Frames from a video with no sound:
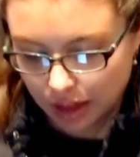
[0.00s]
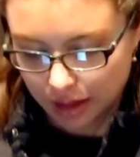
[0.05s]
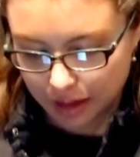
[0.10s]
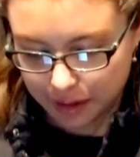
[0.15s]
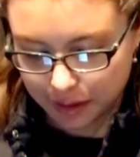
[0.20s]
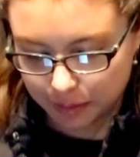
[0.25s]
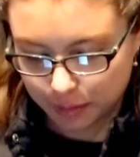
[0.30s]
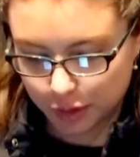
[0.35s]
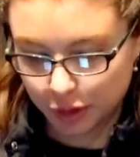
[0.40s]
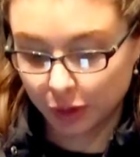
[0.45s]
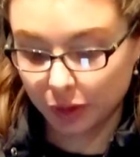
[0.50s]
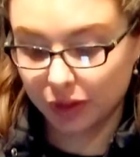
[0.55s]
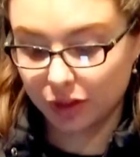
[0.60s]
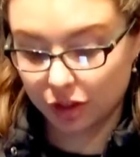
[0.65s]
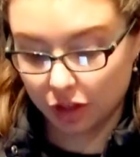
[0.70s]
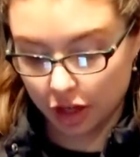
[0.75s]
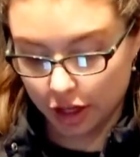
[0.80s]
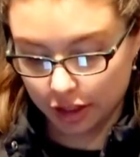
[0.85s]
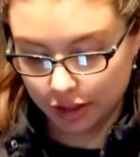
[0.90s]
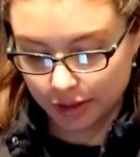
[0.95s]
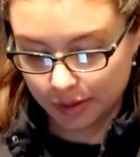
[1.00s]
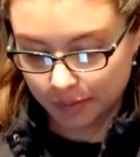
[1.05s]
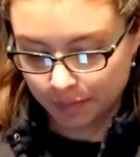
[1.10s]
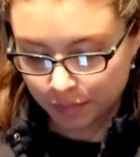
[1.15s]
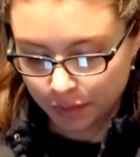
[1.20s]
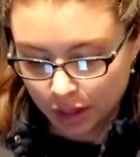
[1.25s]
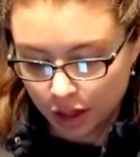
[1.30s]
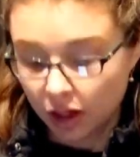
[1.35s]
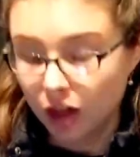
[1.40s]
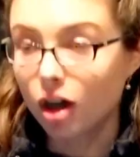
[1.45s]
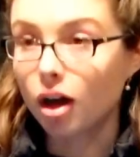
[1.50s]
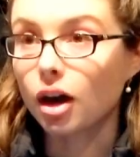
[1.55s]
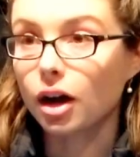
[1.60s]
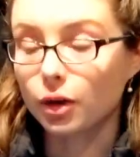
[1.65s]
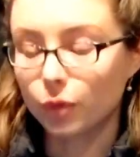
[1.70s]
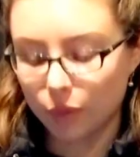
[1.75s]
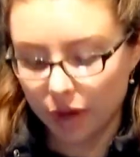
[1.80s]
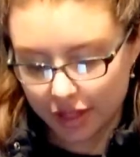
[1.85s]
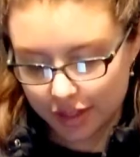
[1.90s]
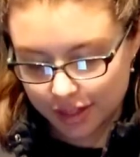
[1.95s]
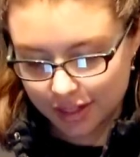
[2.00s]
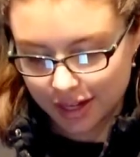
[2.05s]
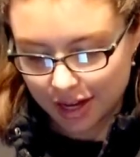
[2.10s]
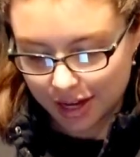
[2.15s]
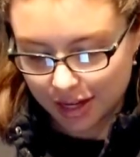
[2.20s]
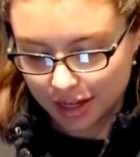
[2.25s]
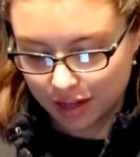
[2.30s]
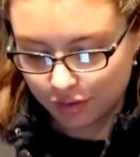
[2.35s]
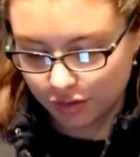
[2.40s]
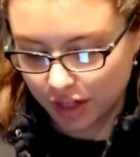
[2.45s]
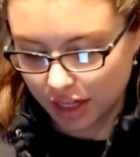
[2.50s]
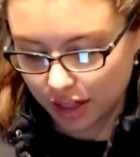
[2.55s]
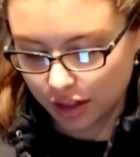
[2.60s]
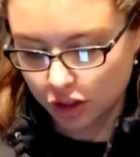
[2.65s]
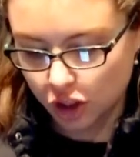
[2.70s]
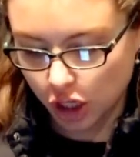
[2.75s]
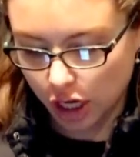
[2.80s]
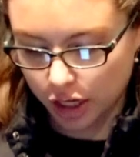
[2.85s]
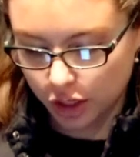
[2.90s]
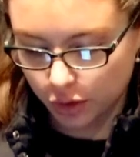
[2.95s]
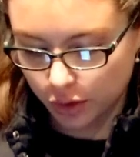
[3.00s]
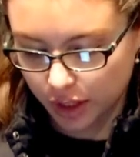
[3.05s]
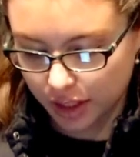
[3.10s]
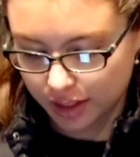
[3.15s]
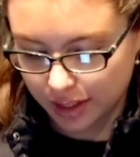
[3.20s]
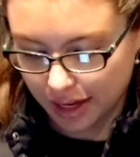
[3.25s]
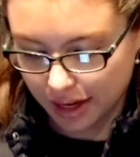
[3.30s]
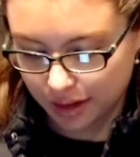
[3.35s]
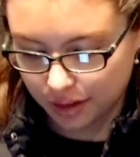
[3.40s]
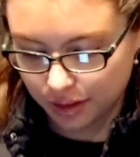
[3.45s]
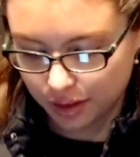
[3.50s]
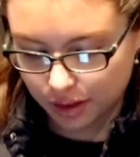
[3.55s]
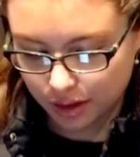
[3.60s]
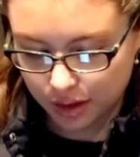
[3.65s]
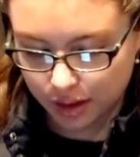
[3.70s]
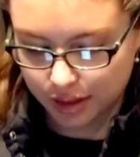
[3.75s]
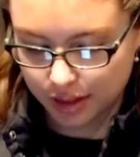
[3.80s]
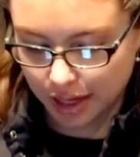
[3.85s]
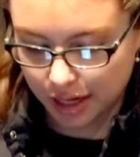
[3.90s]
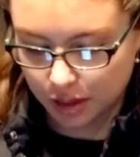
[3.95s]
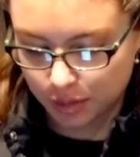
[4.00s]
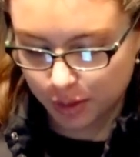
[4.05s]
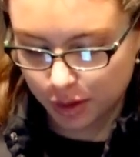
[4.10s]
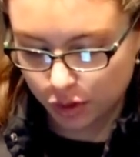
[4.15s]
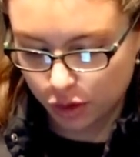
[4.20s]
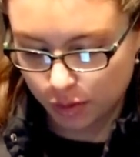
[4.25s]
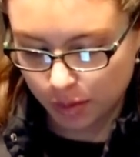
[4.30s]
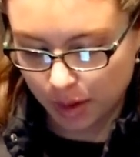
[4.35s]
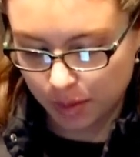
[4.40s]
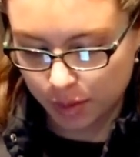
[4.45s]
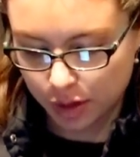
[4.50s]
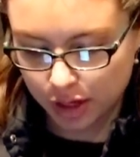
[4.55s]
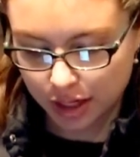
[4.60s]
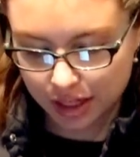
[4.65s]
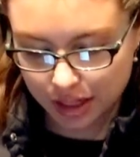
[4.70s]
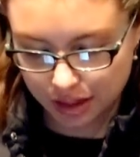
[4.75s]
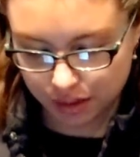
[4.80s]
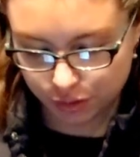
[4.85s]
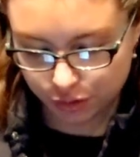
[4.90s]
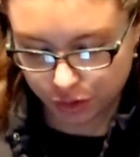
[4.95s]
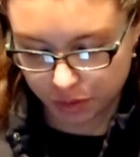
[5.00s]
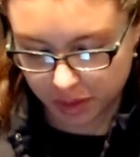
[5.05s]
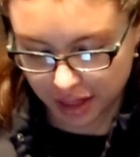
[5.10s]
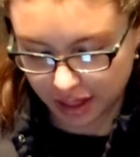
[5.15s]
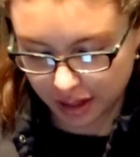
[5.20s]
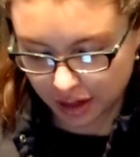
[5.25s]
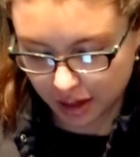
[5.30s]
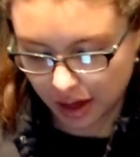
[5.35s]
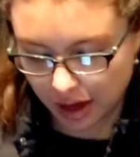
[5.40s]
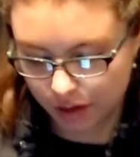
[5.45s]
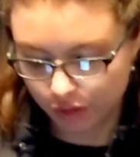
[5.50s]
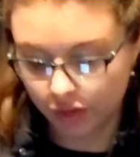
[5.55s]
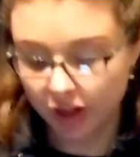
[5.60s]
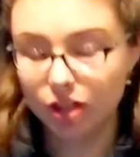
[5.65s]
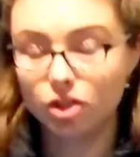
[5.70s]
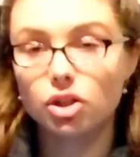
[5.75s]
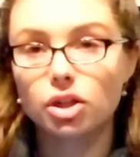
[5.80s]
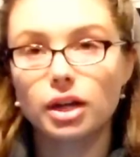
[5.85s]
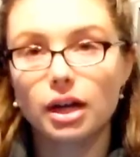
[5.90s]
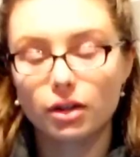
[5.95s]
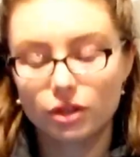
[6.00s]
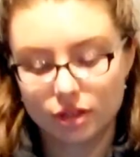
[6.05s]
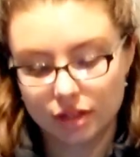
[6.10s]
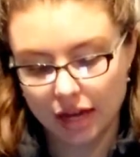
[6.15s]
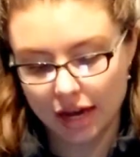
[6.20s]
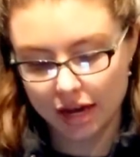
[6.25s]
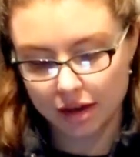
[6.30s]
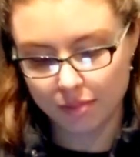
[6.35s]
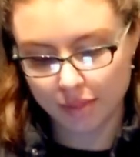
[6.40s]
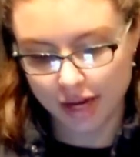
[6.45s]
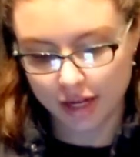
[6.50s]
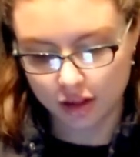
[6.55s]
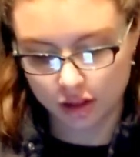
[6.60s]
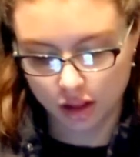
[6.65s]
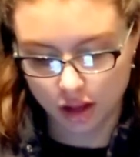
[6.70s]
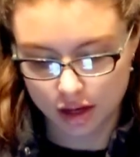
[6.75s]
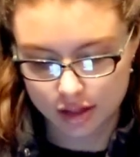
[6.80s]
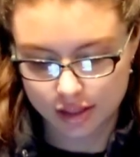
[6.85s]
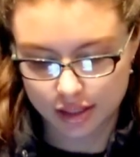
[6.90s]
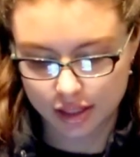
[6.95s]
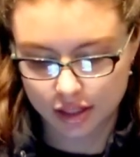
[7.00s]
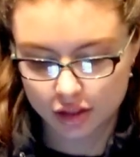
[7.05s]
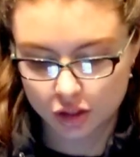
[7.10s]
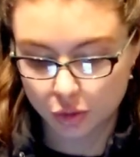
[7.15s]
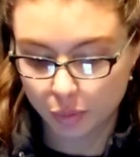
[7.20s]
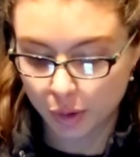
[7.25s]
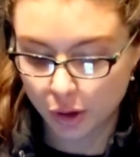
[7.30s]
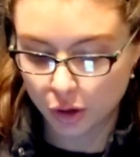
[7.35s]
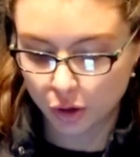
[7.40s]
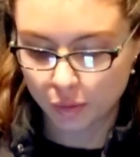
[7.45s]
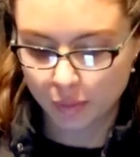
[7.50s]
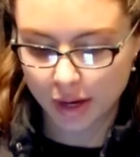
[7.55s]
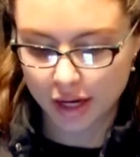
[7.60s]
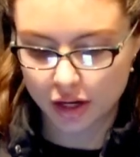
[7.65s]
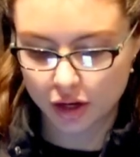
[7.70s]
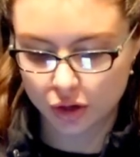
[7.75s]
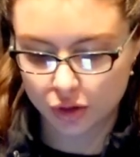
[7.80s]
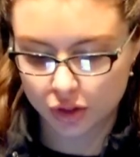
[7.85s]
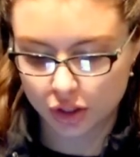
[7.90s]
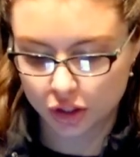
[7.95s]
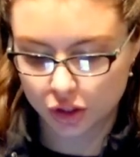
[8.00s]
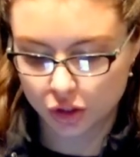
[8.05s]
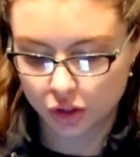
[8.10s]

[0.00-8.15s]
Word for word: Um, so it starts, on Wednesday evening, January 10th, a day to be remembered in infamy, I ventured outside my closet to poke my nose